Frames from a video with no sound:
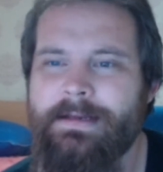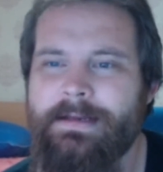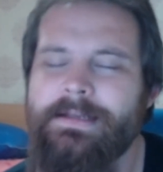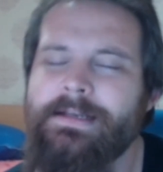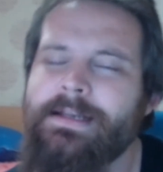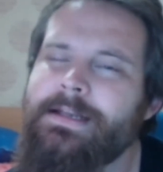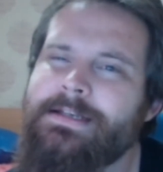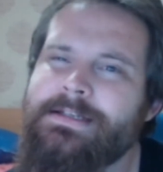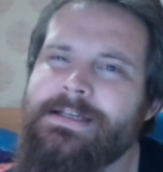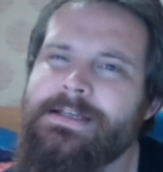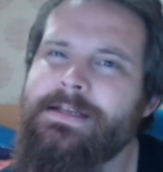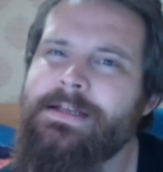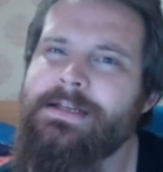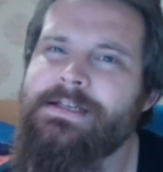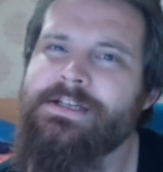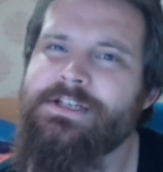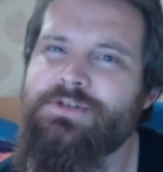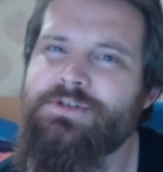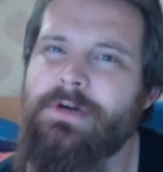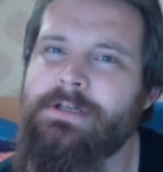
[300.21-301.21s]
it's
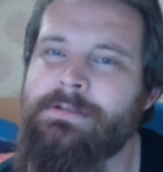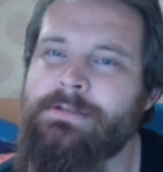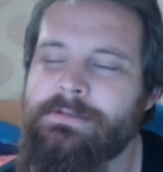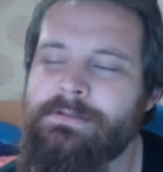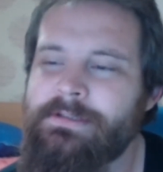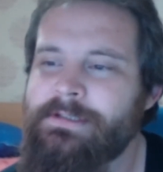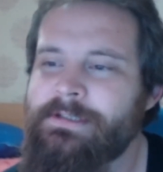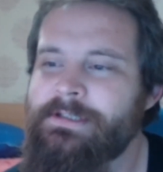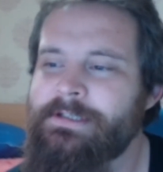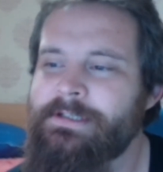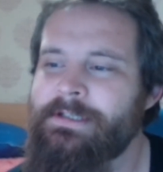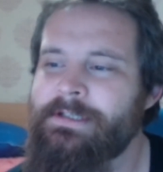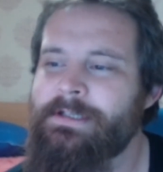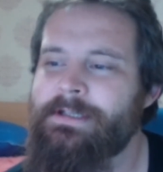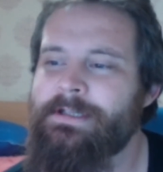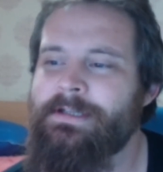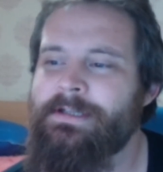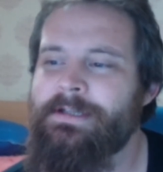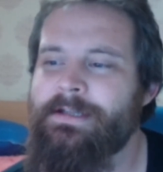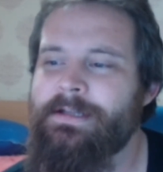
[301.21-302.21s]
a struggle.
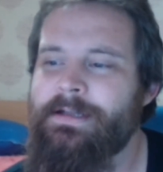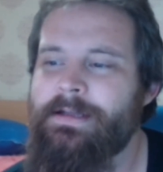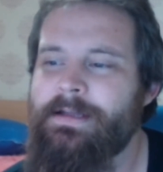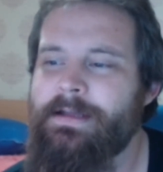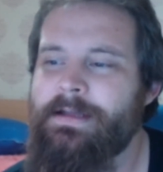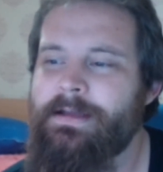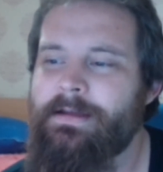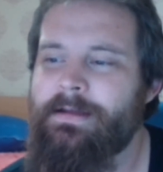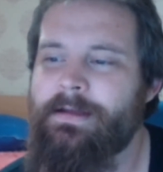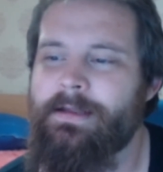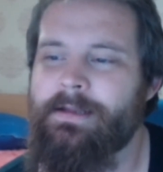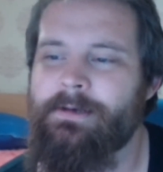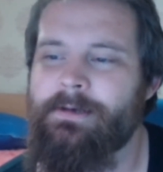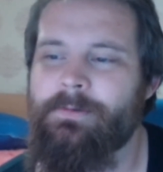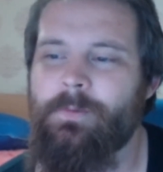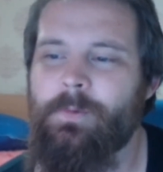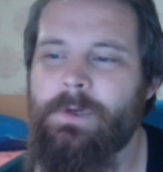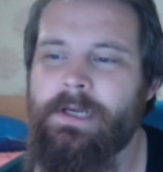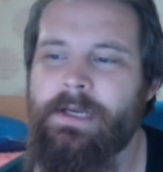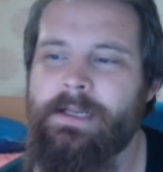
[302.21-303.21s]

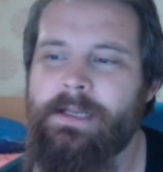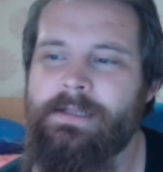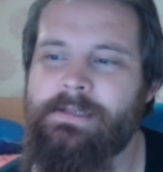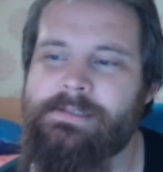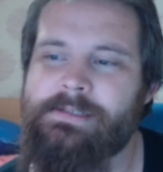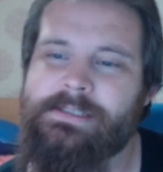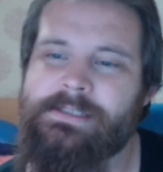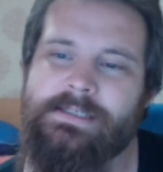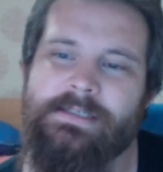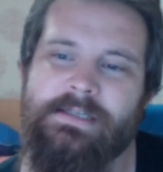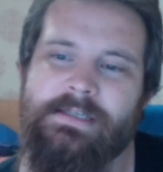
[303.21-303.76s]
And what else?